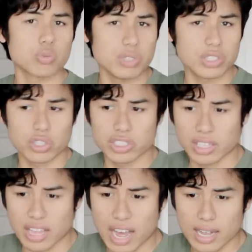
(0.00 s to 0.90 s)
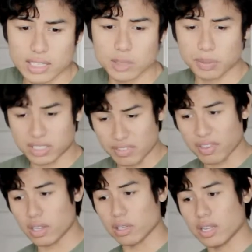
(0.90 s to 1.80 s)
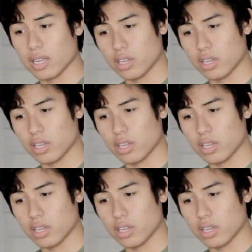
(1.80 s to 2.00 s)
researching that specifically,